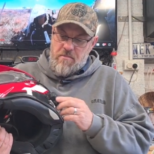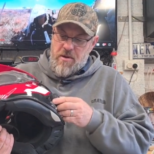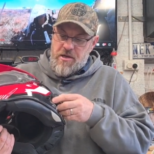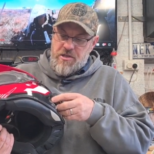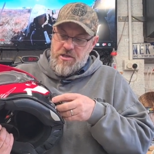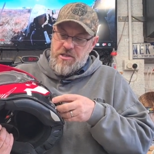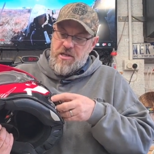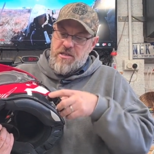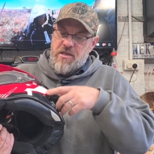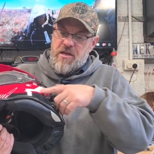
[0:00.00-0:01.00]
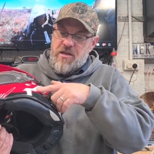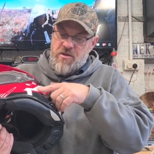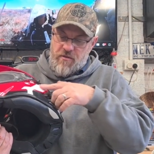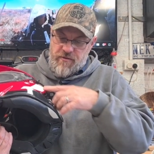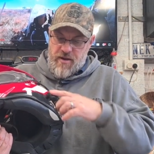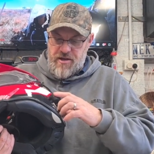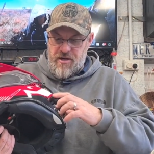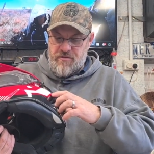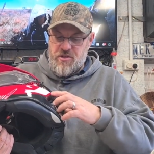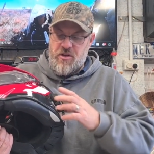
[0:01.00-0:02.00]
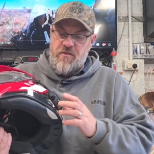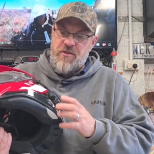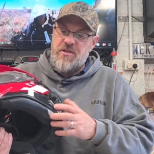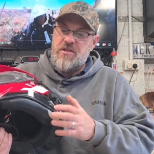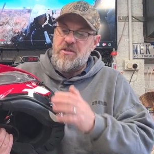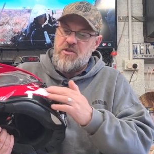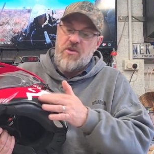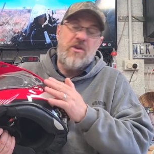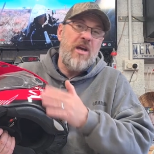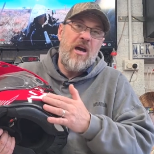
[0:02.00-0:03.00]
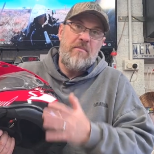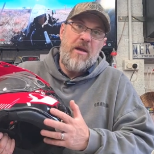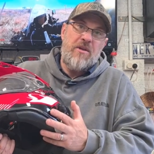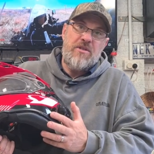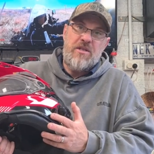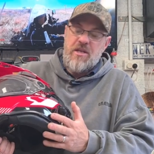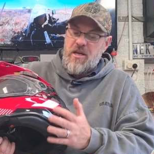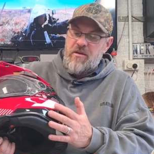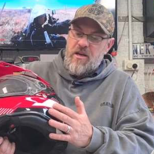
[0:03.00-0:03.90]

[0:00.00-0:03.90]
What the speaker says: but it just doesn't, it's not flat enough surface, so you can't mount it there.